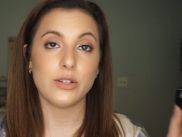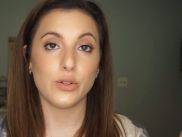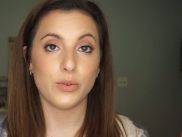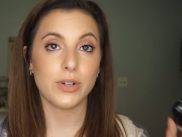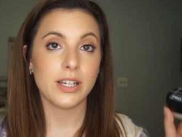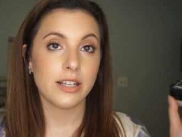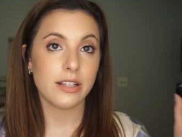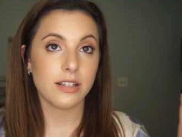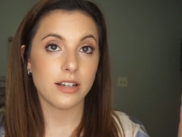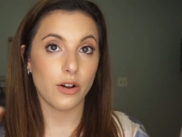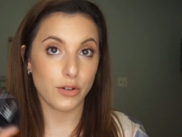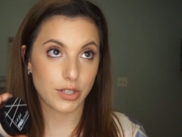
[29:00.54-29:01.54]
to
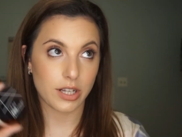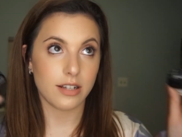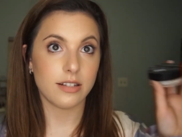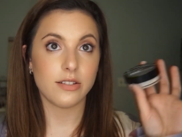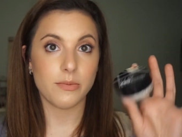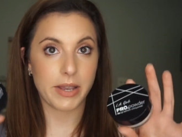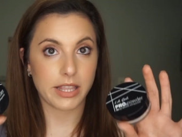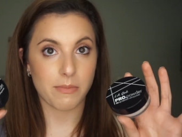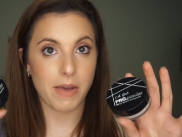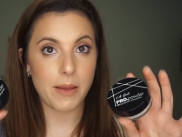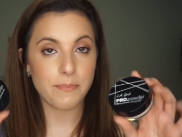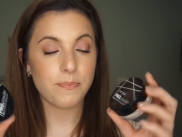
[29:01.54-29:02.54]
Ulta to pick them
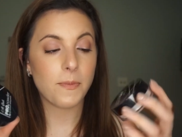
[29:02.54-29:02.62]
up.